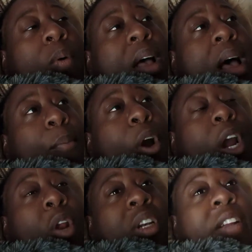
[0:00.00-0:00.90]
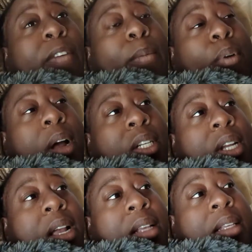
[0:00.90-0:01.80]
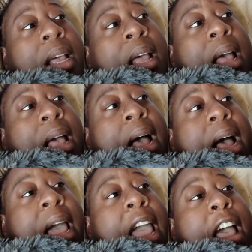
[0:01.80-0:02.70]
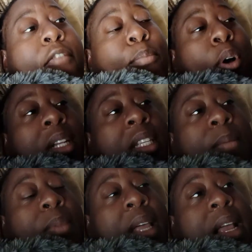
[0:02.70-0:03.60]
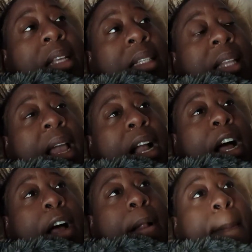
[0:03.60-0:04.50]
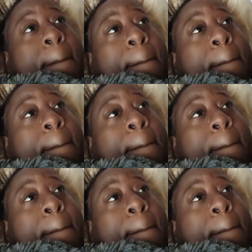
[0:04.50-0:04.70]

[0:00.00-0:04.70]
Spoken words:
I'm working on different projects. I have bought some things like I'm